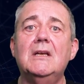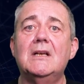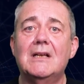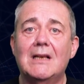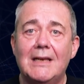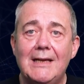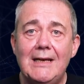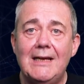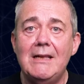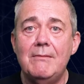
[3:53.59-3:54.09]

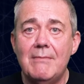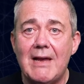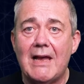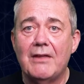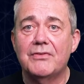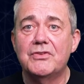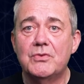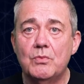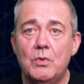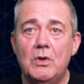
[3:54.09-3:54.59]
Clearly,
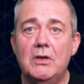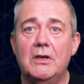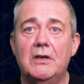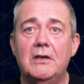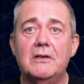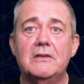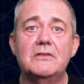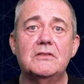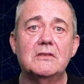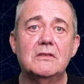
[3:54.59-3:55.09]
maths
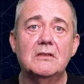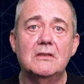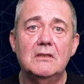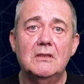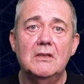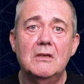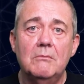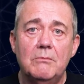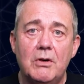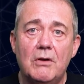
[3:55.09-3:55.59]
works,
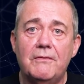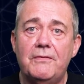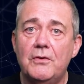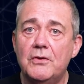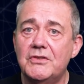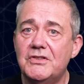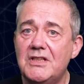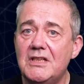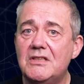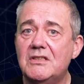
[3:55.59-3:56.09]
but
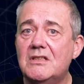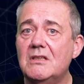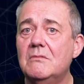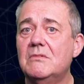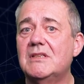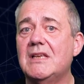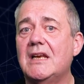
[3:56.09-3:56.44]
for systems